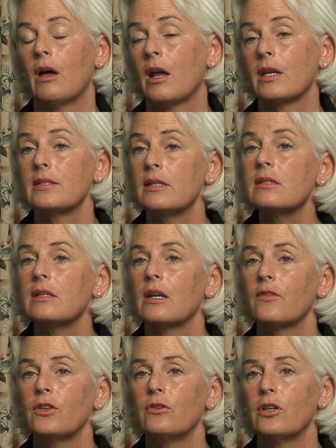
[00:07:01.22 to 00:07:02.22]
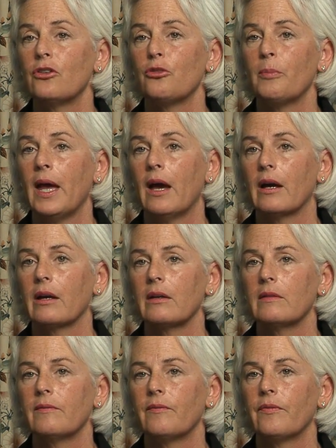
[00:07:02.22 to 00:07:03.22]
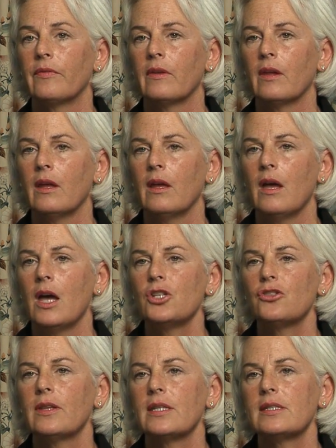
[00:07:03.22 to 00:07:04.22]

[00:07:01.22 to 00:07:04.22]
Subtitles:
non-existent a few years back. Should